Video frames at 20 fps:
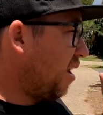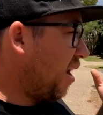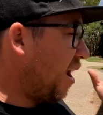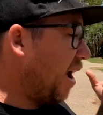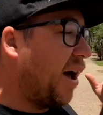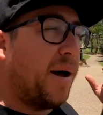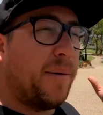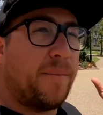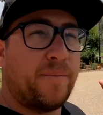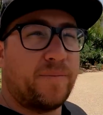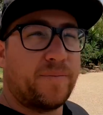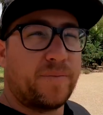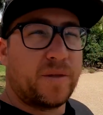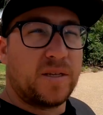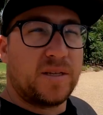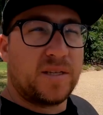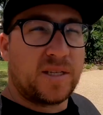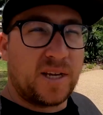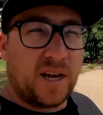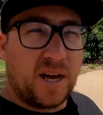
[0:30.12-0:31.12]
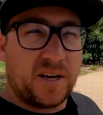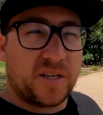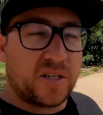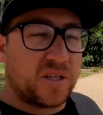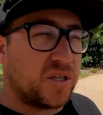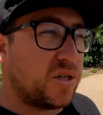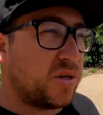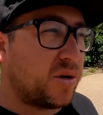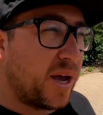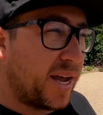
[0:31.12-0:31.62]
Tiana's
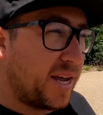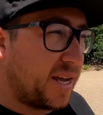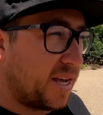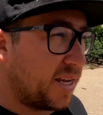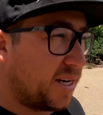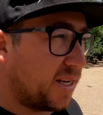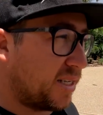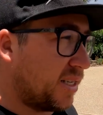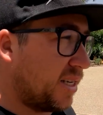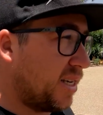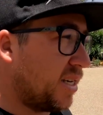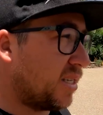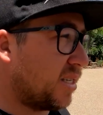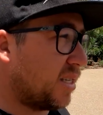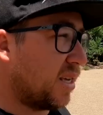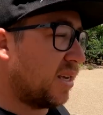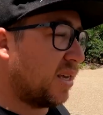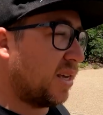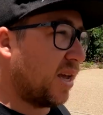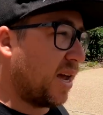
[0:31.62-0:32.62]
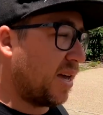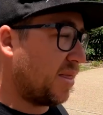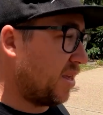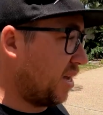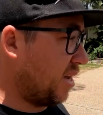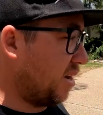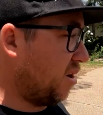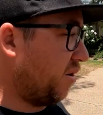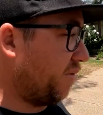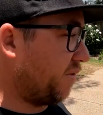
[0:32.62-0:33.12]
new ae86, and
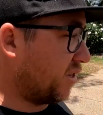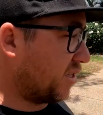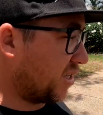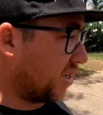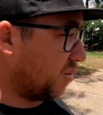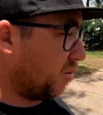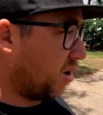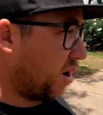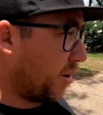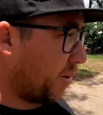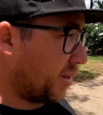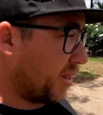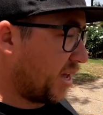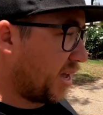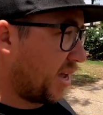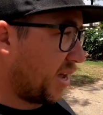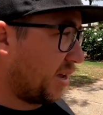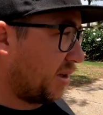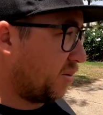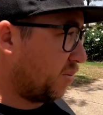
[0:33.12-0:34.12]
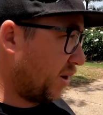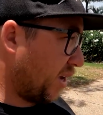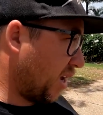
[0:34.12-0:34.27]
then obviously while we're there we